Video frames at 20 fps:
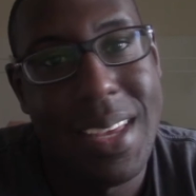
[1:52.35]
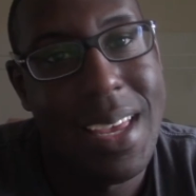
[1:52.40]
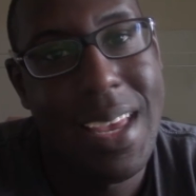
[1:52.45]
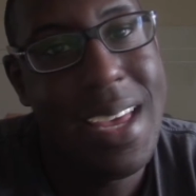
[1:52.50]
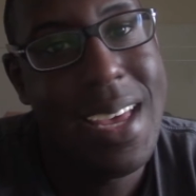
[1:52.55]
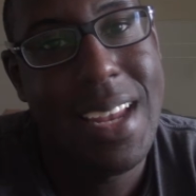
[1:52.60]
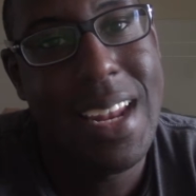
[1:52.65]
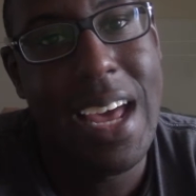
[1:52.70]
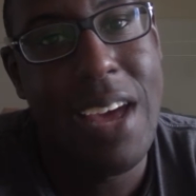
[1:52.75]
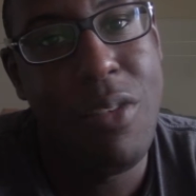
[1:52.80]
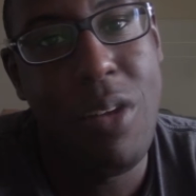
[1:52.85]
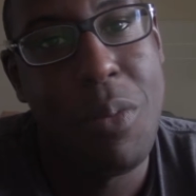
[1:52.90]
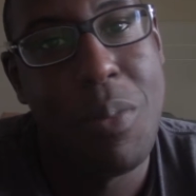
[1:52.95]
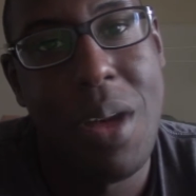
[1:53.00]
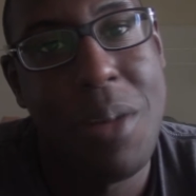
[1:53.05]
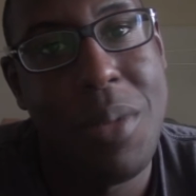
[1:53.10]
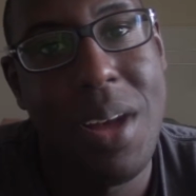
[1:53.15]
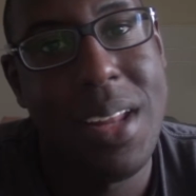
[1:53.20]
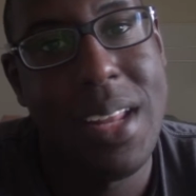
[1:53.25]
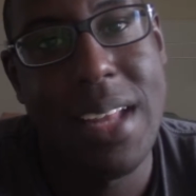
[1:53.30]
And I
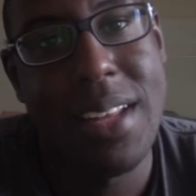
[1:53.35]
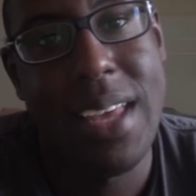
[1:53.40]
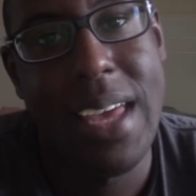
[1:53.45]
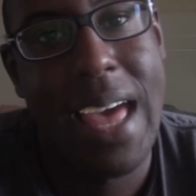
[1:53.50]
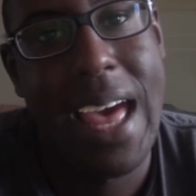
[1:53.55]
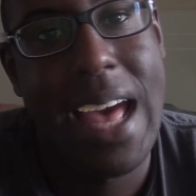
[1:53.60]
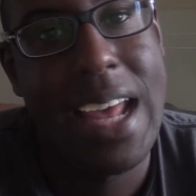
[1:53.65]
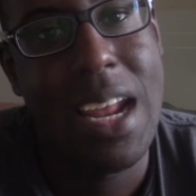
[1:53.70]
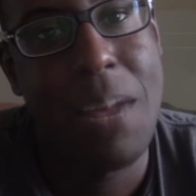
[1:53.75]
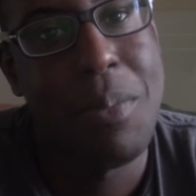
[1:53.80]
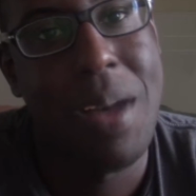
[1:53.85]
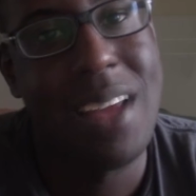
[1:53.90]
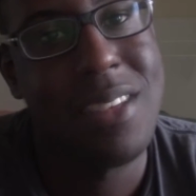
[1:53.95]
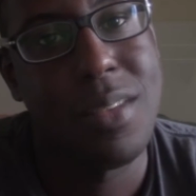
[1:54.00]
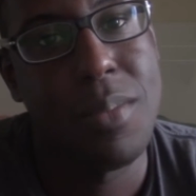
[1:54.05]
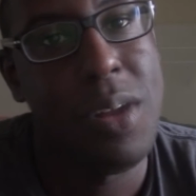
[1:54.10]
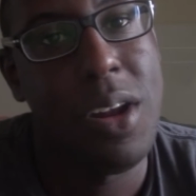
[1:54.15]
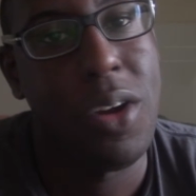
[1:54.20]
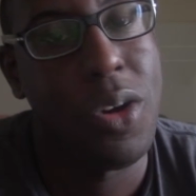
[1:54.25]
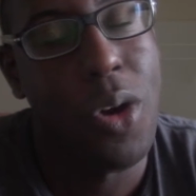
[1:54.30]
remember that they had a
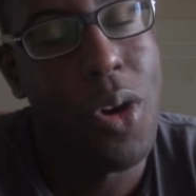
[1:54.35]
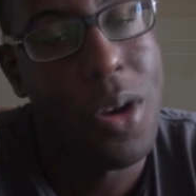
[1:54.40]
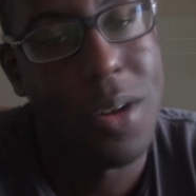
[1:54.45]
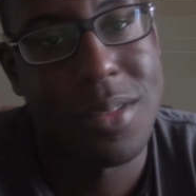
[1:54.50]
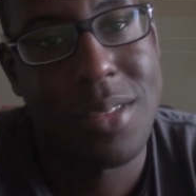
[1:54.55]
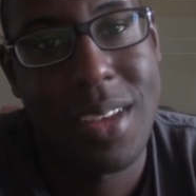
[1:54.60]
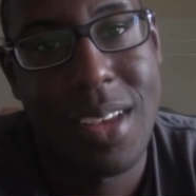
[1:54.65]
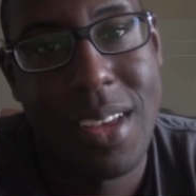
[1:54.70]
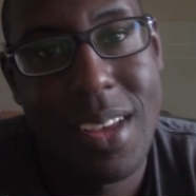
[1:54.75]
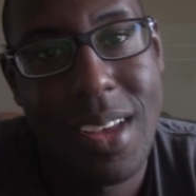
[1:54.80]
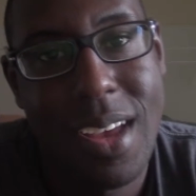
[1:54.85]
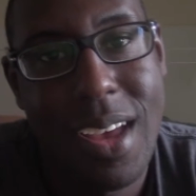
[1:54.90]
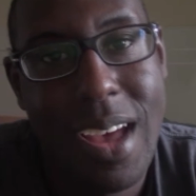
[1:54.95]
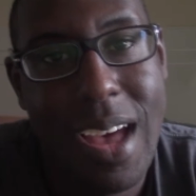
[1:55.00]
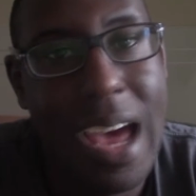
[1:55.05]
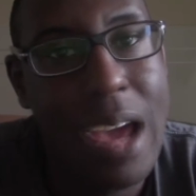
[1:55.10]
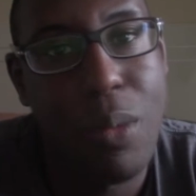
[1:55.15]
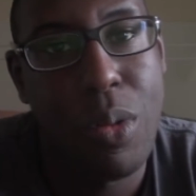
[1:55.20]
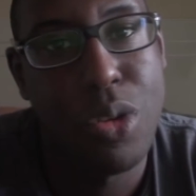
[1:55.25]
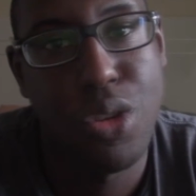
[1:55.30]
basketball court.
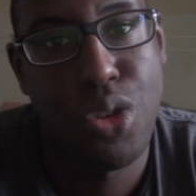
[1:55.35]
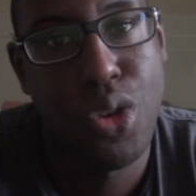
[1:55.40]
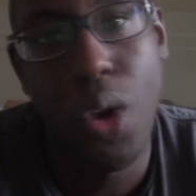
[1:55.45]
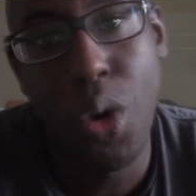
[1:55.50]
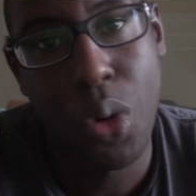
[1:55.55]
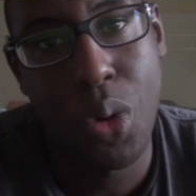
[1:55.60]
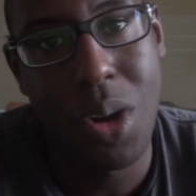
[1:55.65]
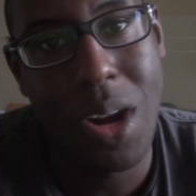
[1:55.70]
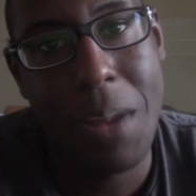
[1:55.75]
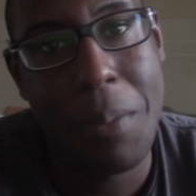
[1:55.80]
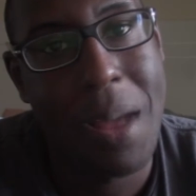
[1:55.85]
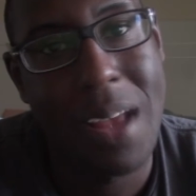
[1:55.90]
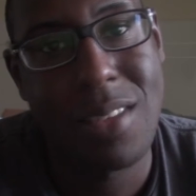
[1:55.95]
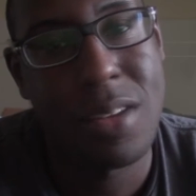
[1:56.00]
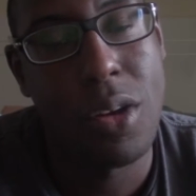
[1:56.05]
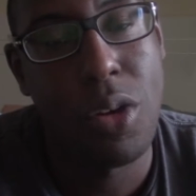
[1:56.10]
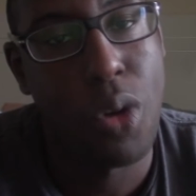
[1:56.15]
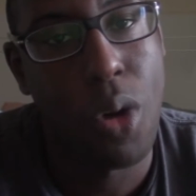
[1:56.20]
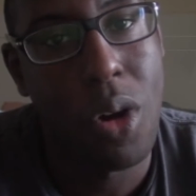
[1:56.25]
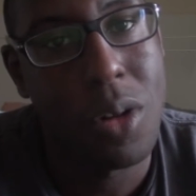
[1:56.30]
I was so good at
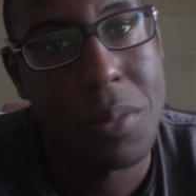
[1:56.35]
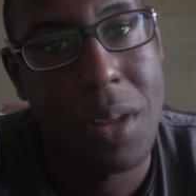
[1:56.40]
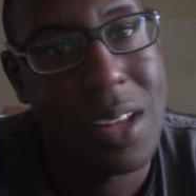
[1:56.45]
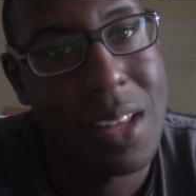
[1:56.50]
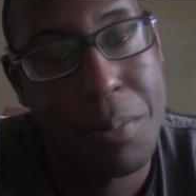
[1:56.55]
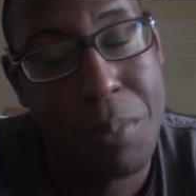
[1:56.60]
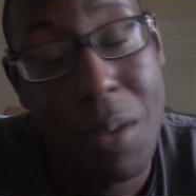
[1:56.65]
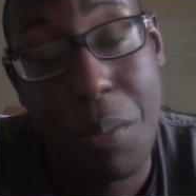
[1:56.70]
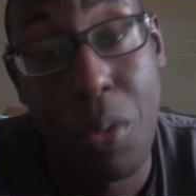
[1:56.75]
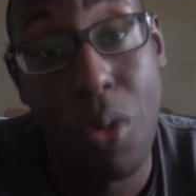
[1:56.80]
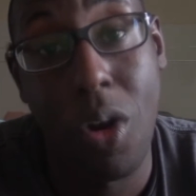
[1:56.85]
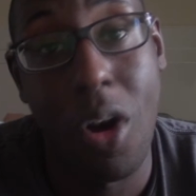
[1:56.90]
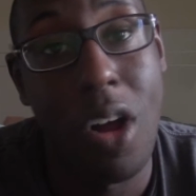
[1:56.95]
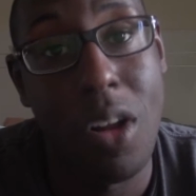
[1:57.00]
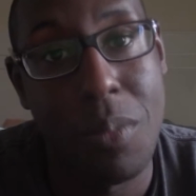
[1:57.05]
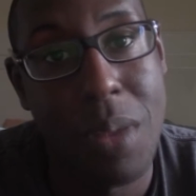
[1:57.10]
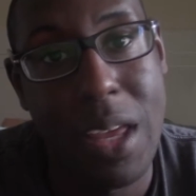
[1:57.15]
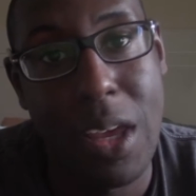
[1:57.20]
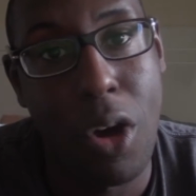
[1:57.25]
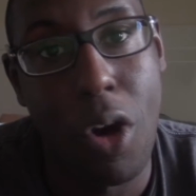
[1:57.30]
basketball court that people
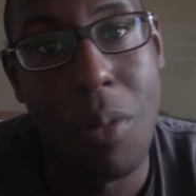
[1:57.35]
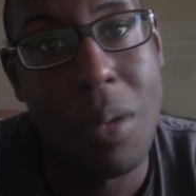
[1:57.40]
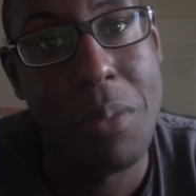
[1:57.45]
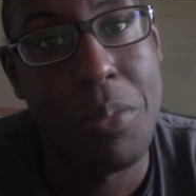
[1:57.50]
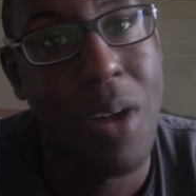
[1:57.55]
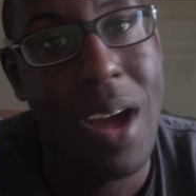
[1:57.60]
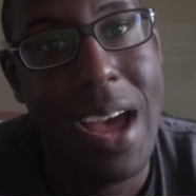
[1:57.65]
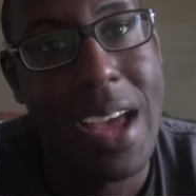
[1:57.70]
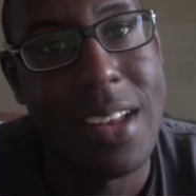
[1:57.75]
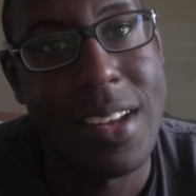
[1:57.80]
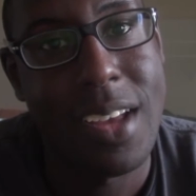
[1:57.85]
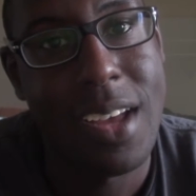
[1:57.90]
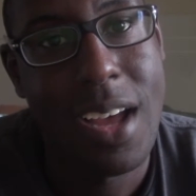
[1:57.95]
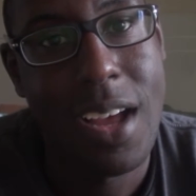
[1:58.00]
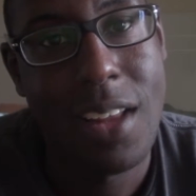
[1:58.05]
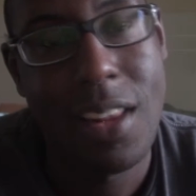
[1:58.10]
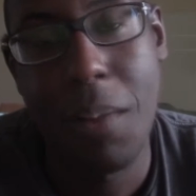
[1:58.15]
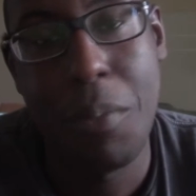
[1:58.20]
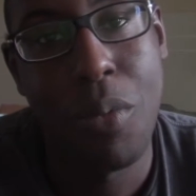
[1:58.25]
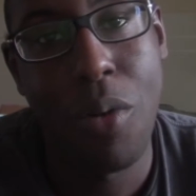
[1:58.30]
called me Kobe Bryant,
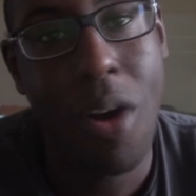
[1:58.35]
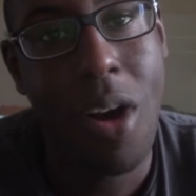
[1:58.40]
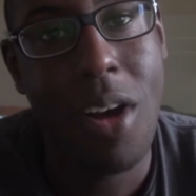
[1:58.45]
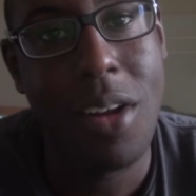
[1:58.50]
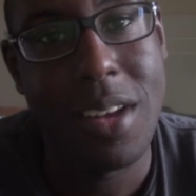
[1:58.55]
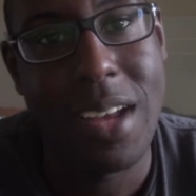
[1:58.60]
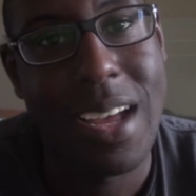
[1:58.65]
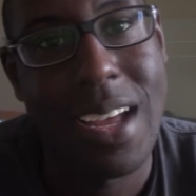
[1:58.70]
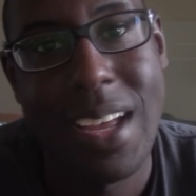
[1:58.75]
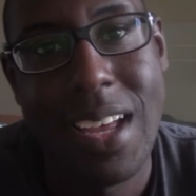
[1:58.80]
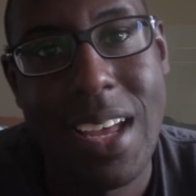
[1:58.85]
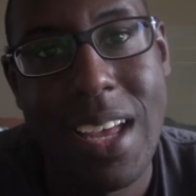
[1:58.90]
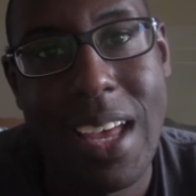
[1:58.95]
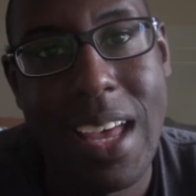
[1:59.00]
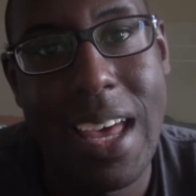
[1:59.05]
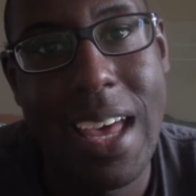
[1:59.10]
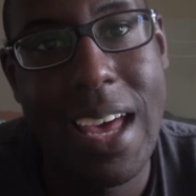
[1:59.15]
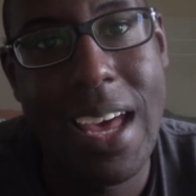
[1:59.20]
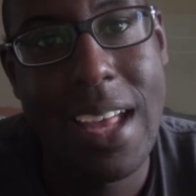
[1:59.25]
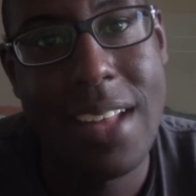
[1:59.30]
LeBron,
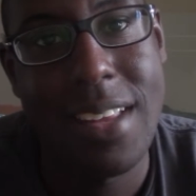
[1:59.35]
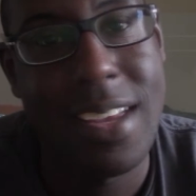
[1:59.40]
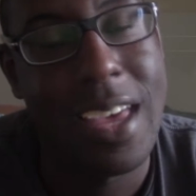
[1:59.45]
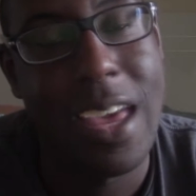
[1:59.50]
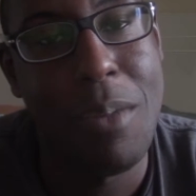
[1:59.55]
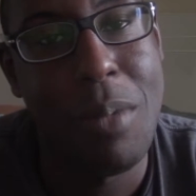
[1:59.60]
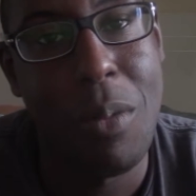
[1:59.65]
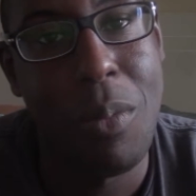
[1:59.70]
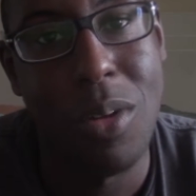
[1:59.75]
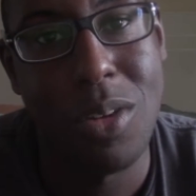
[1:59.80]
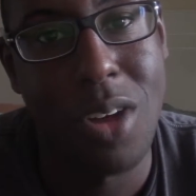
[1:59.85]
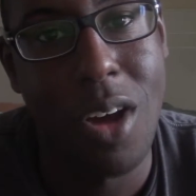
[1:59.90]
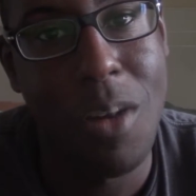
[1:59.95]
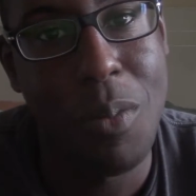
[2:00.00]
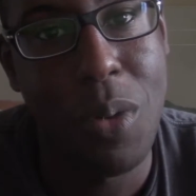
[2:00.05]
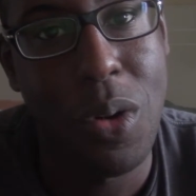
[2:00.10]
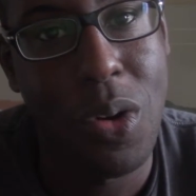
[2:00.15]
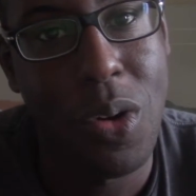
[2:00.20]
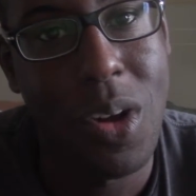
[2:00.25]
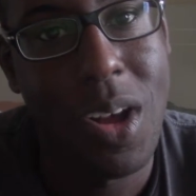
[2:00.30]
and Dikembe
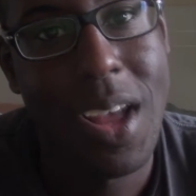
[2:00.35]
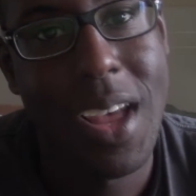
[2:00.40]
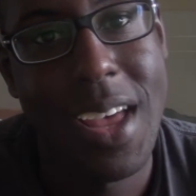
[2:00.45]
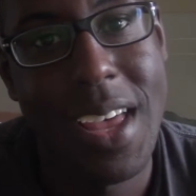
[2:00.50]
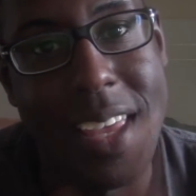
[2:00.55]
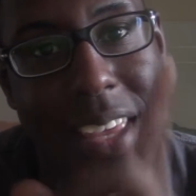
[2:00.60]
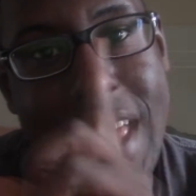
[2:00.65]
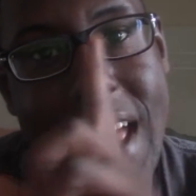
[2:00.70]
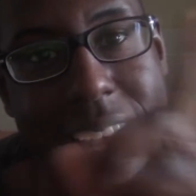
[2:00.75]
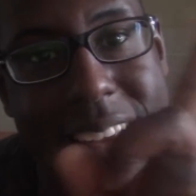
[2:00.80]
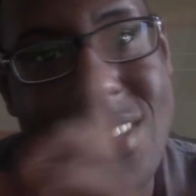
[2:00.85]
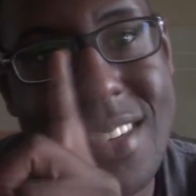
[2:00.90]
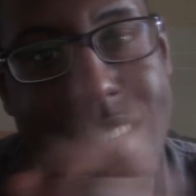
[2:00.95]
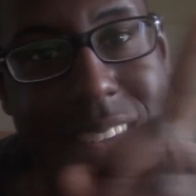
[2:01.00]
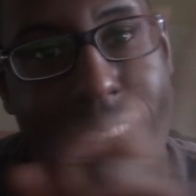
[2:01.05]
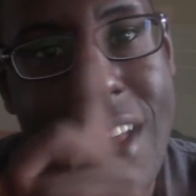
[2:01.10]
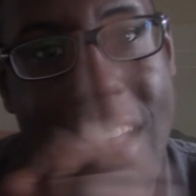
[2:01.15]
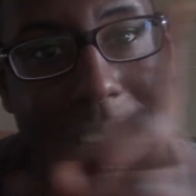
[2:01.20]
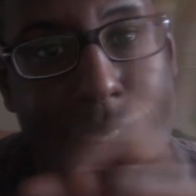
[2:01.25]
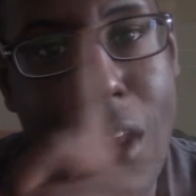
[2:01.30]
Mutombo.
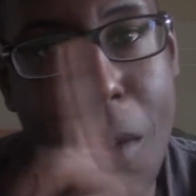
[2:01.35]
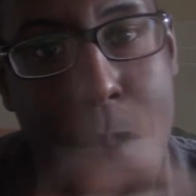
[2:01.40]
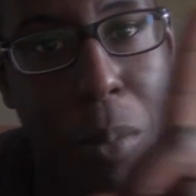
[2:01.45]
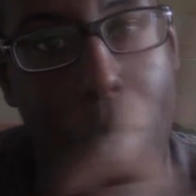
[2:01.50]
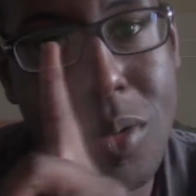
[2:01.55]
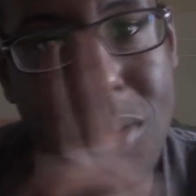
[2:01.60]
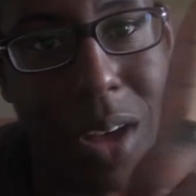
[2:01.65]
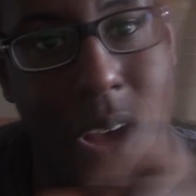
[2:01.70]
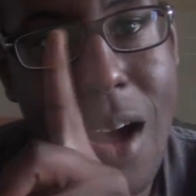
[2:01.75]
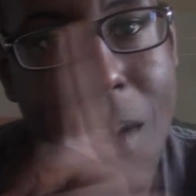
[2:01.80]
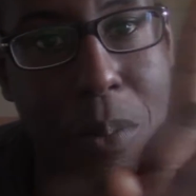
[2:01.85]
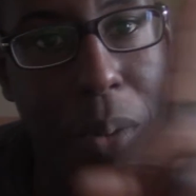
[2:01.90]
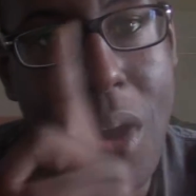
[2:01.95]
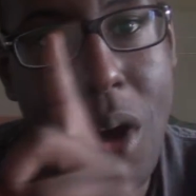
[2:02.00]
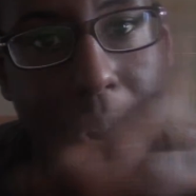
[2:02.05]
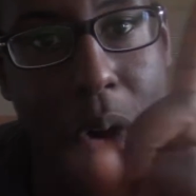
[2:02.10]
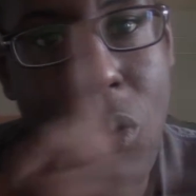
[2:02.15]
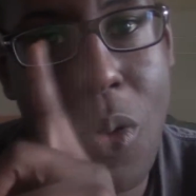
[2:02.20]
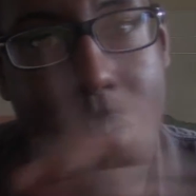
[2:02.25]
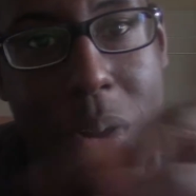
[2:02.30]
Yes, the
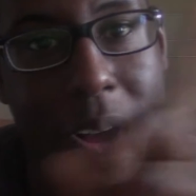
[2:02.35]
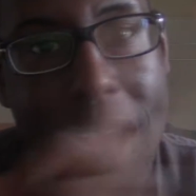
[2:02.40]
Mutombo.